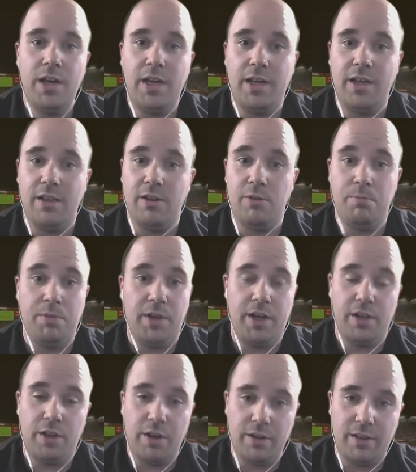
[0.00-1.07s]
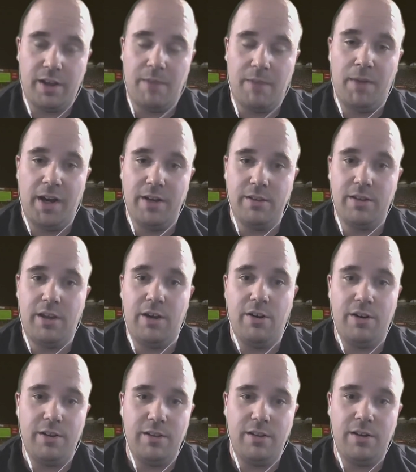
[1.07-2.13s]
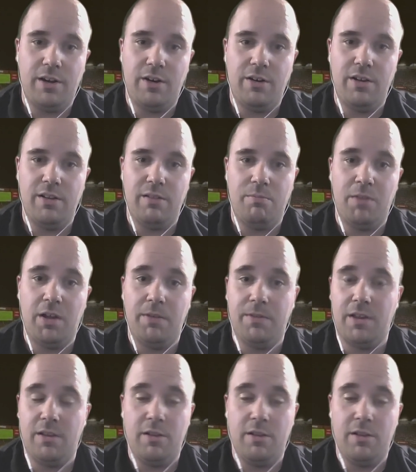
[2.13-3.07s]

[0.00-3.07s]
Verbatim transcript: He gets to play alongside Myles Garrett and Za'Darius Smith,